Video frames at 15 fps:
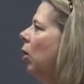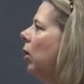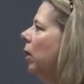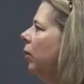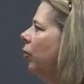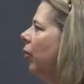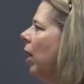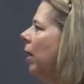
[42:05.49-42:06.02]

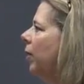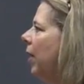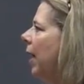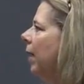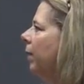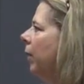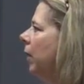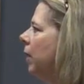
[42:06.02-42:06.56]
on child
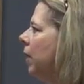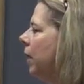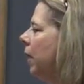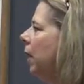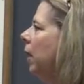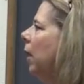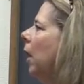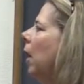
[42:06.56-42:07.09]

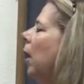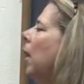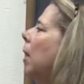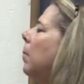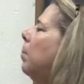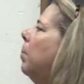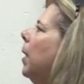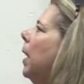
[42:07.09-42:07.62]
advocacy.
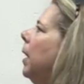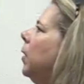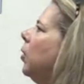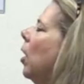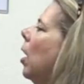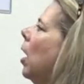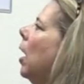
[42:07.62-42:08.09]
But